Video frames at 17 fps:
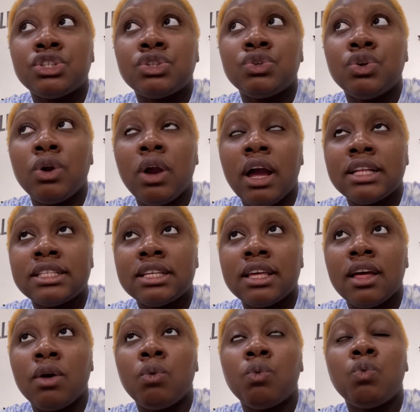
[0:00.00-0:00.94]
you had
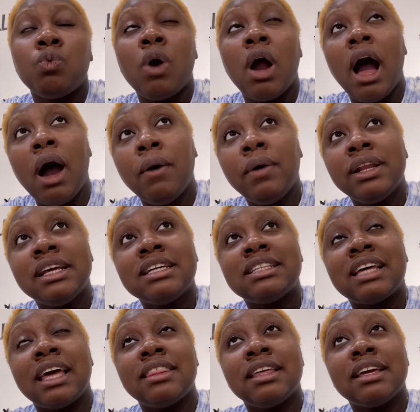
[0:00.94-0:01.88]
to, how it is,
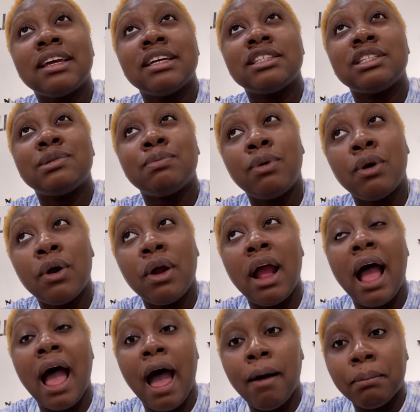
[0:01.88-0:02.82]
I think it's per
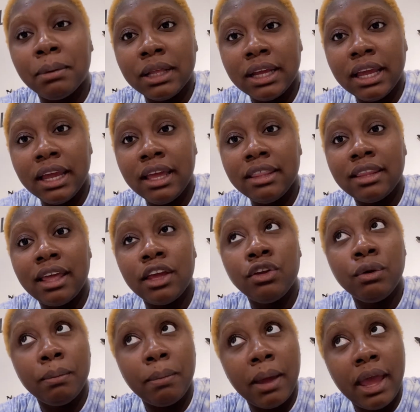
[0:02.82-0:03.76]
applicant that
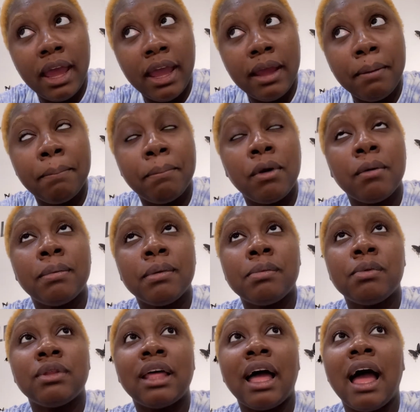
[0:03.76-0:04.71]
you pay, per
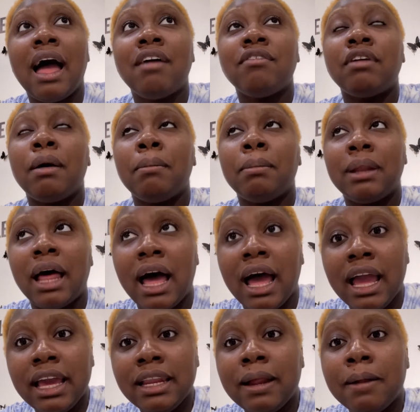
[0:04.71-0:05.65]
people that have
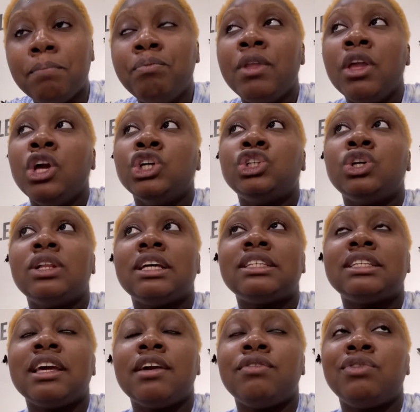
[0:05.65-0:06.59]
applied. So let's
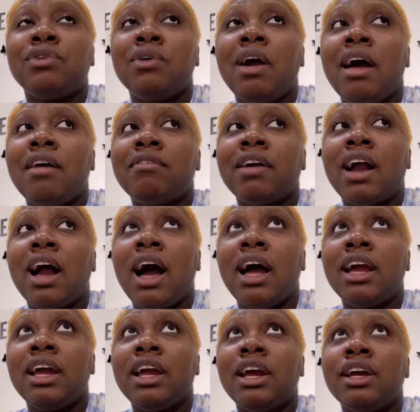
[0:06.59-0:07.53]
say if you have
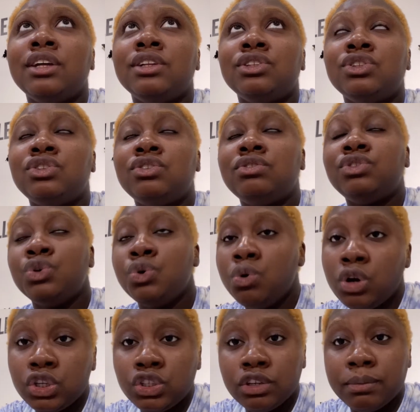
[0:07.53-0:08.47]
gotten
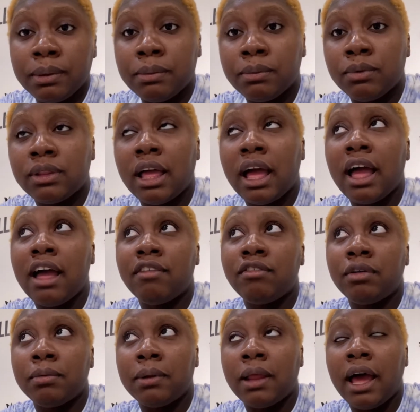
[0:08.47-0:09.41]
200 people that have
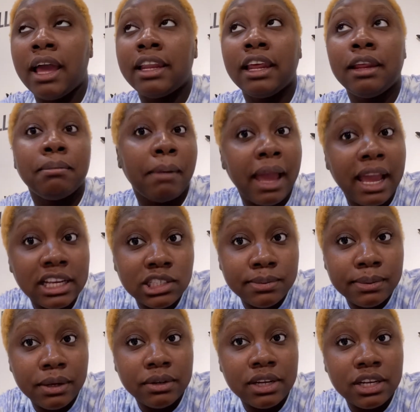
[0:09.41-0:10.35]
applied, in my
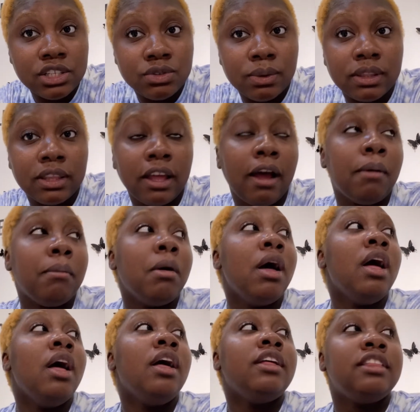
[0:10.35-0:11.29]
experience with them,
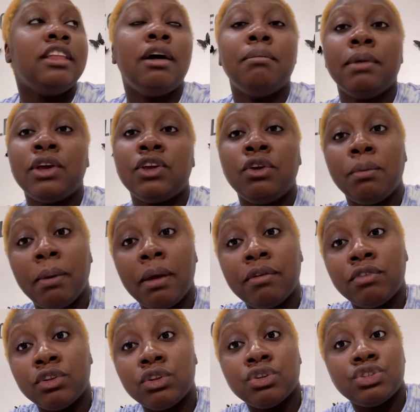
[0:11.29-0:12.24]
they'll make you pay
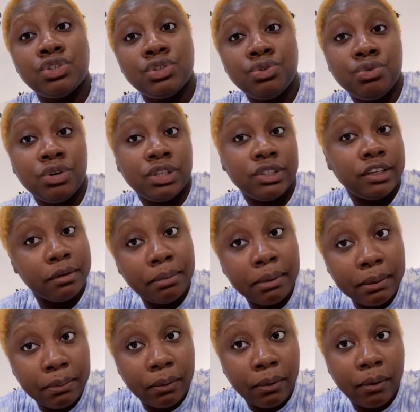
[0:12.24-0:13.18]
for those 200
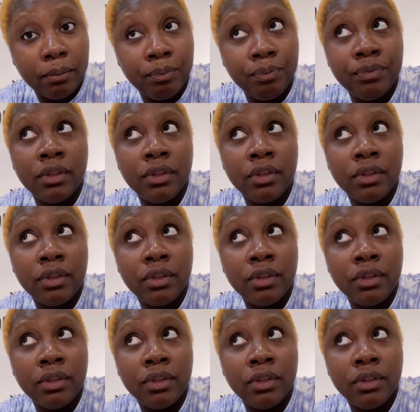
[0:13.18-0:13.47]
people.